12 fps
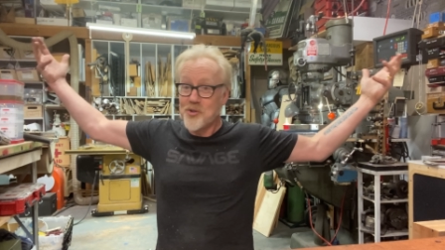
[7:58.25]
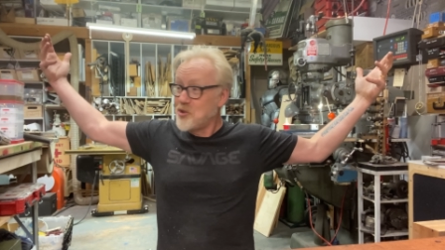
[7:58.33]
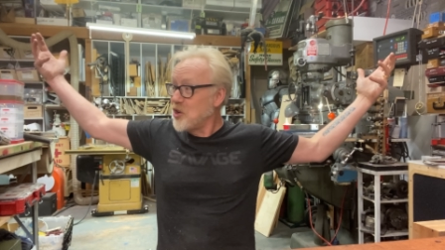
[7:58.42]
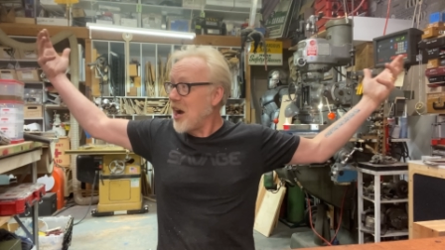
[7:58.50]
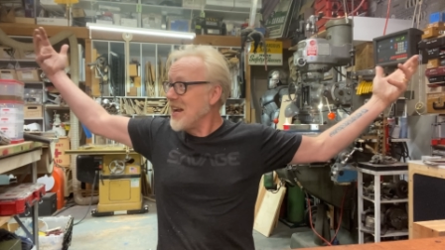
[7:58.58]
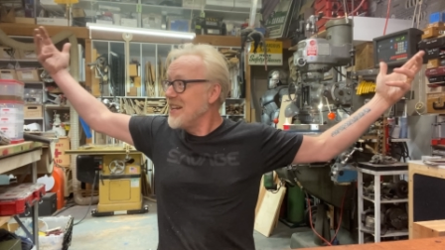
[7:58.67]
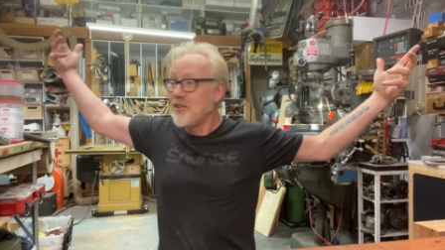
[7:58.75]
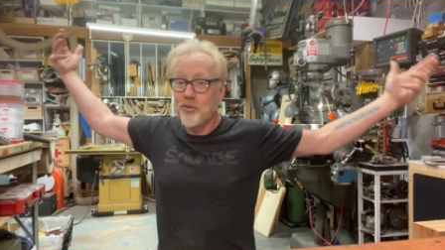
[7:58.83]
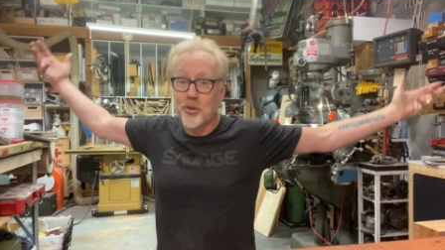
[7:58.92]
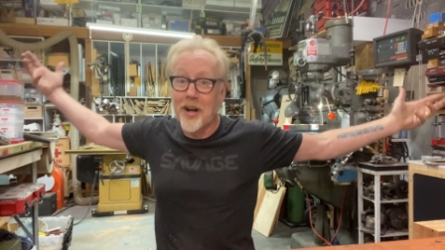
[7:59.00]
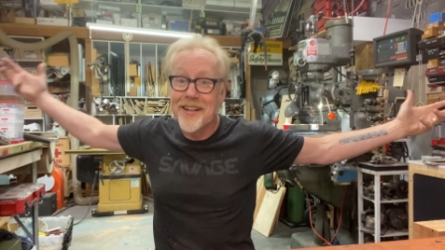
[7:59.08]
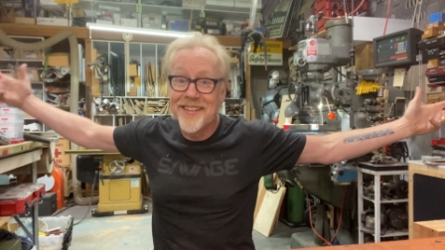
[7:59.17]
giant
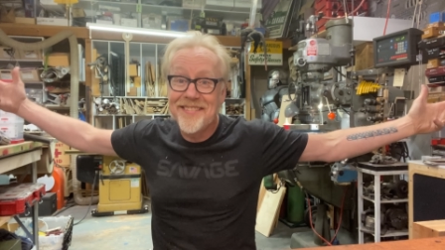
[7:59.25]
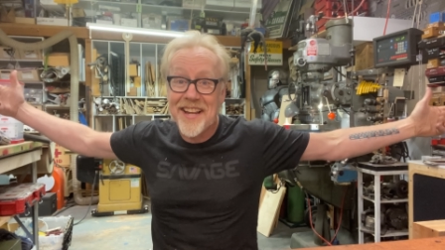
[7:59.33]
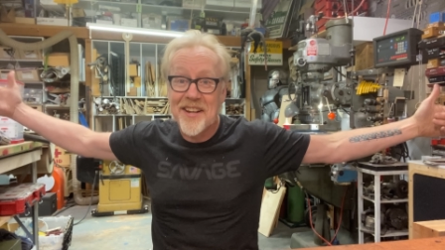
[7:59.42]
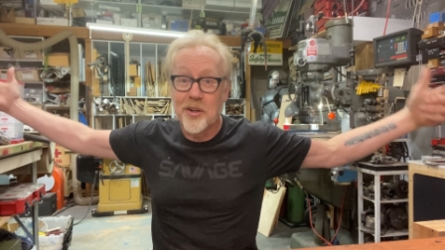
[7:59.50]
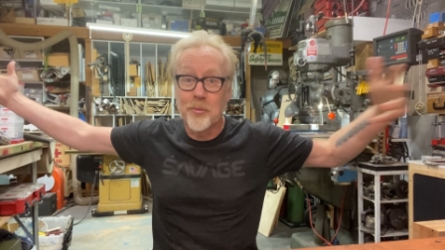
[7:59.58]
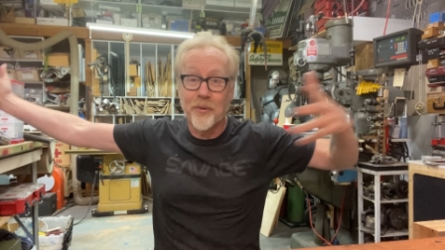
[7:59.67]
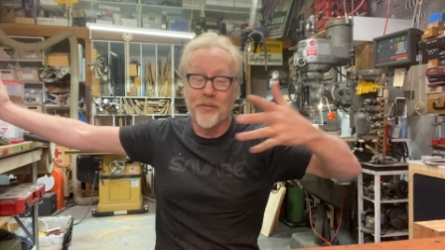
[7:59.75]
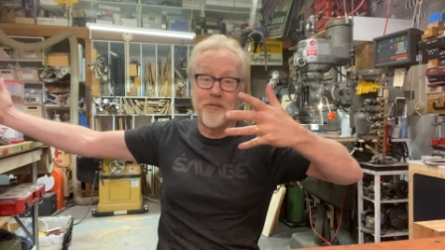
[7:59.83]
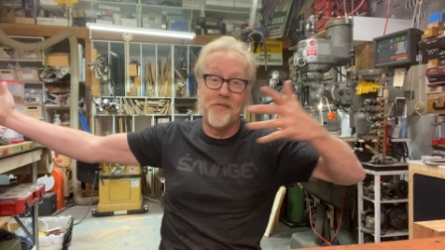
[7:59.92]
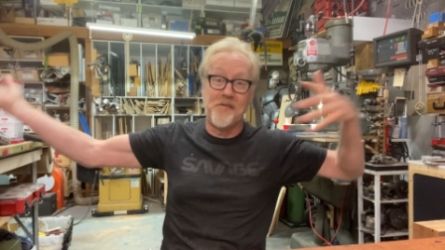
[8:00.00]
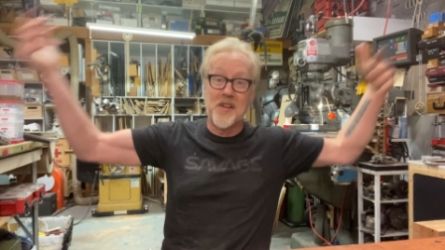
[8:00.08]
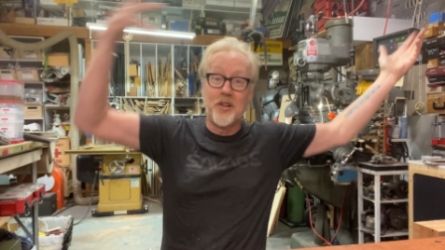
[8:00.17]
truck container was
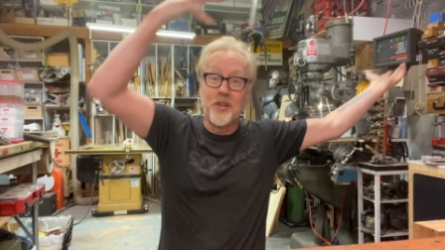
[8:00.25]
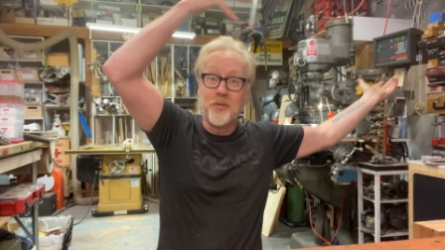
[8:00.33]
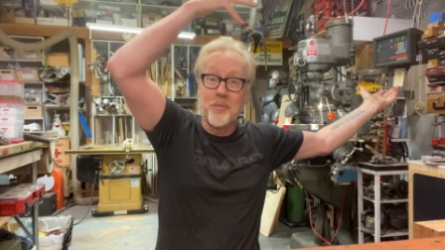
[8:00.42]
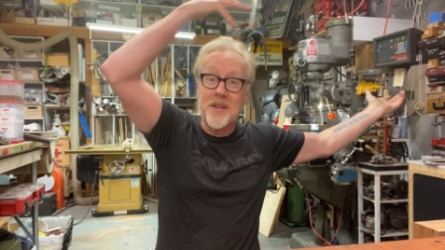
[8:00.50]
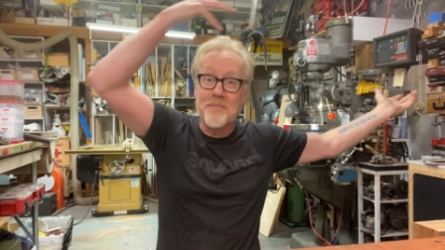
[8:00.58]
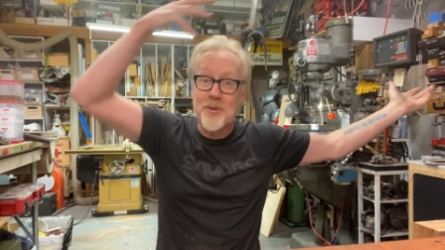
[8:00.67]
filled with